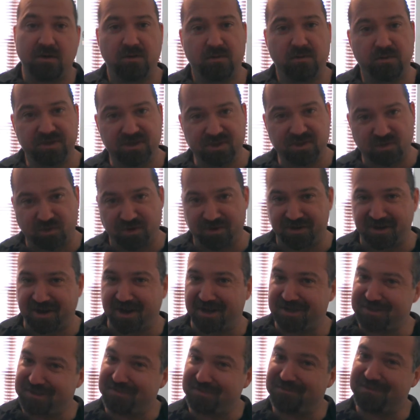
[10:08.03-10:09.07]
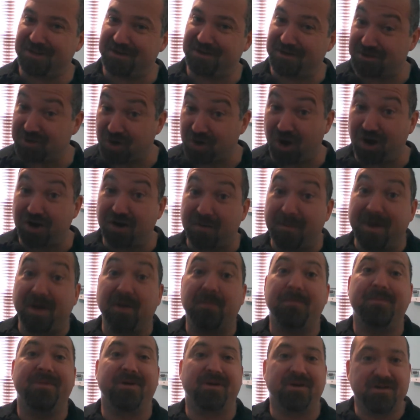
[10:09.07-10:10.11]
which is where the concept and the talk
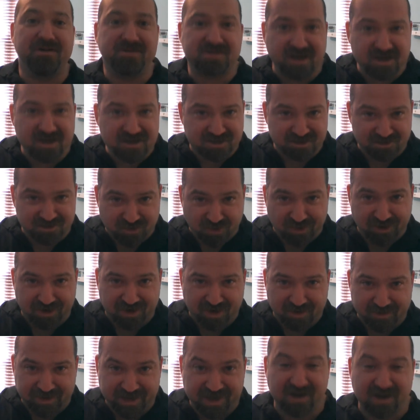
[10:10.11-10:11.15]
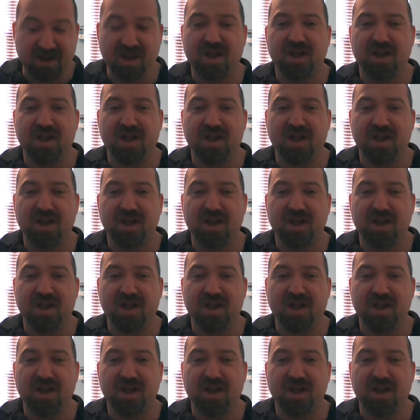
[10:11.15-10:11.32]
about periodization is going to come in.